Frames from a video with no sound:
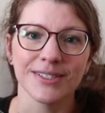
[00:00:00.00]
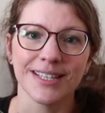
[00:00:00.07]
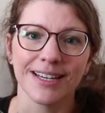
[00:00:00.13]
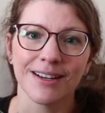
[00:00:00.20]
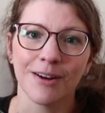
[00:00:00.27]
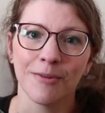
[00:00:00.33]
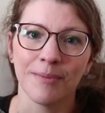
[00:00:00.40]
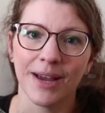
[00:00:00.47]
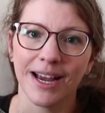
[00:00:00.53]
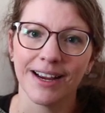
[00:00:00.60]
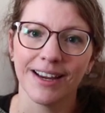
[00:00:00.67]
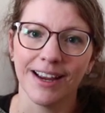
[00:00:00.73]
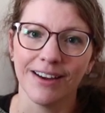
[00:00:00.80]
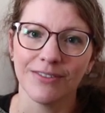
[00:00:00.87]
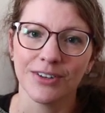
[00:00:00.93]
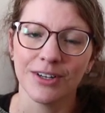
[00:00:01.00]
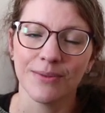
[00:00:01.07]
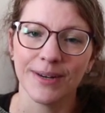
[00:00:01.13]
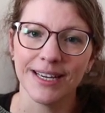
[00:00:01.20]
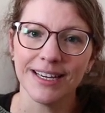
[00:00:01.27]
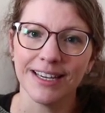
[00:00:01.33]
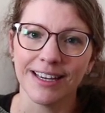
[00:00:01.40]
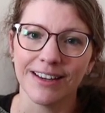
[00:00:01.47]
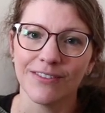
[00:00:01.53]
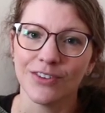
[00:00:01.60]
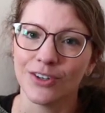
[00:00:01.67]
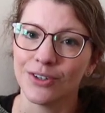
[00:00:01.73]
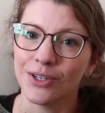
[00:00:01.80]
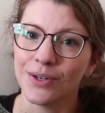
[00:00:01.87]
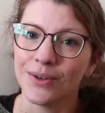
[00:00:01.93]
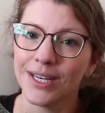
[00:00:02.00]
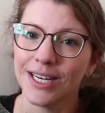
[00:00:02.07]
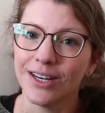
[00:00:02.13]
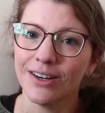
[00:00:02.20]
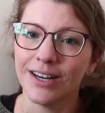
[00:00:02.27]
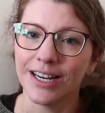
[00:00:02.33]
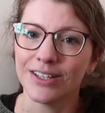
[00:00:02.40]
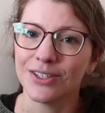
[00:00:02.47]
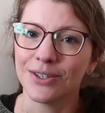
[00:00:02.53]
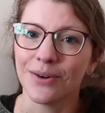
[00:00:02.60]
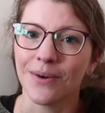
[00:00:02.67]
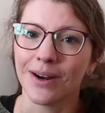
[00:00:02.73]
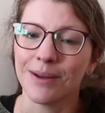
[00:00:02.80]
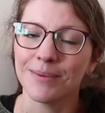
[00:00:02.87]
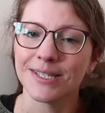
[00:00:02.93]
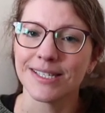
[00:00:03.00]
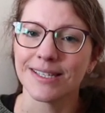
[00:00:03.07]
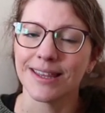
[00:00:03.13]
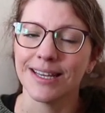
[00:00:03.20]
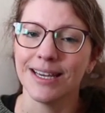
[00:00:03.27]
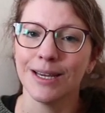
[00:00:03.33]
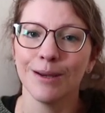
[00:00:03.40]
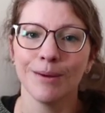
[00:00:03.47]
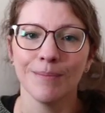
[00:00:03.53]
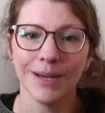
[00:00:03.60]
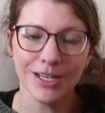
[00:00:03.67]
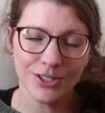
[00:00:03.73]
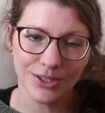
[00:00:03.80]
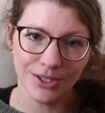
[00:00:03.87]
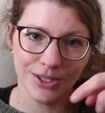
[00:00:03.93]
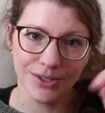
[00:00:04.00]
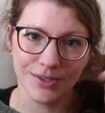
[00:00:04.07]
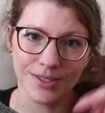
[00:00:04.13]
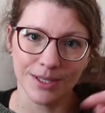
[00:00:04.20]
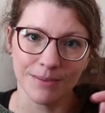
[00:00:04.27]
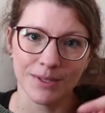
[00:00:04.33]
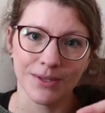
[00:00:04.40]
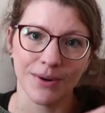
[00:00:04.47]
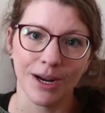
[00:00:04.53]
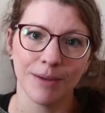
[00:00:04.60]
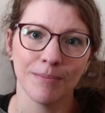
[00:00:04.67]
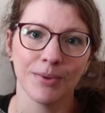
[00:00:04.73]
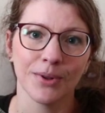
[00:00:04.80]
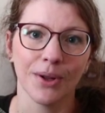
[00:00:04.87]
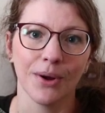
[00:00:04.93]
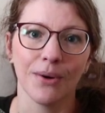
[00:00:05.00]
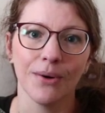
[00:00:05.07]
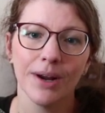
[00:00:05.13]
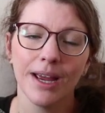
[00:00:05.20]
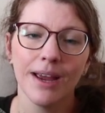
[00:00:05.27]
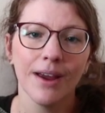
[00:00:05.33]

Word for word: that come back every week. If you're new here and you don't want to miss a thing, make sure you subscribe below.